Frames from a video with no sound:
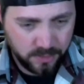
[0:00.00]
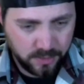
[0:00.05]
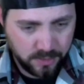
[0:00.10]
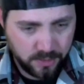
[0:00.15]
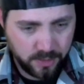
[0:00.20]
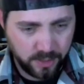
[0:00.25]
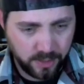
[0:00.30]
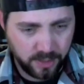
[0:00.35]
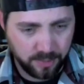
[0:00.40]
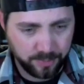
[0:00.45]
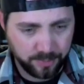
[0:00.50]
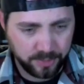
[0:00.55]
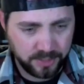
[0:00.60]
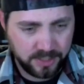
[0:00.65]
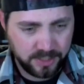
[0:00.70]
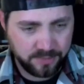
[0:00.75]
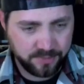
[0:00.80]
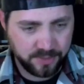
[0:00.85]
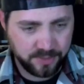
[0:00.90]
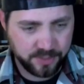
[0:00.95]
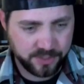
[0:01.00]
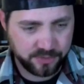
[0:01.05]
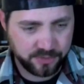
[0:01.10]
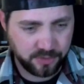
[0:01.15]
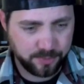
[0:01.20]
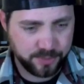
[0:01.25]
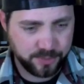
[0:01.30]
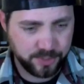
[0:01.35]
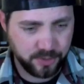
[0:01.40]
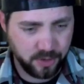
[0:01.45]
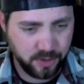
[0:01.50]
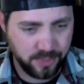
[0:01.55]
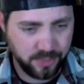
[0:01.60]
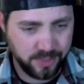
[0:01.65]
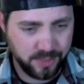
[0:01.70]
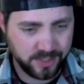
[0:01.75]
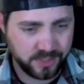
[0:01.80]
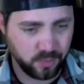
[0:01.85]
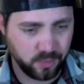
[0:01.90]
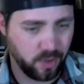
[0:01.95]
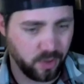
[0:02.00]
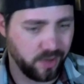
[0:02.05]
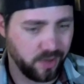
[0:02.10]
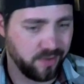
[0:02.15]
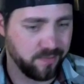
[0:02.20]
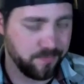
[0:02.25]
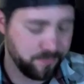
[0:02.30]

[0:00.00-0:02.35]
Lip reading: And I believe the description on this one,